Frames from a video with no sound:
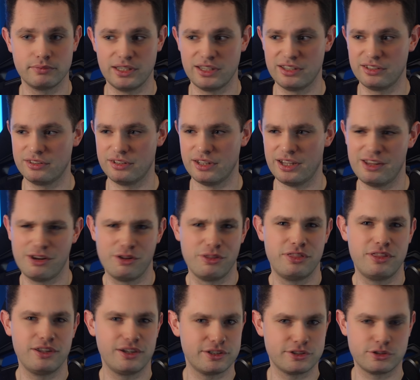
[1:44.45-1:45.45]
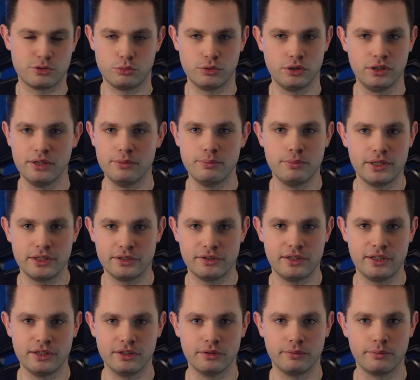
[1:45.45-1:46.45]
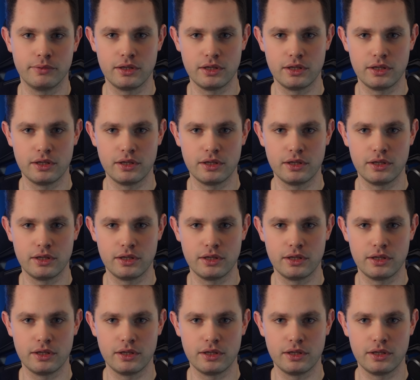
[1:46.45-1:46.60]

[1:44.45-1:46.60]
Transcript: and I don't think it's really a big deal.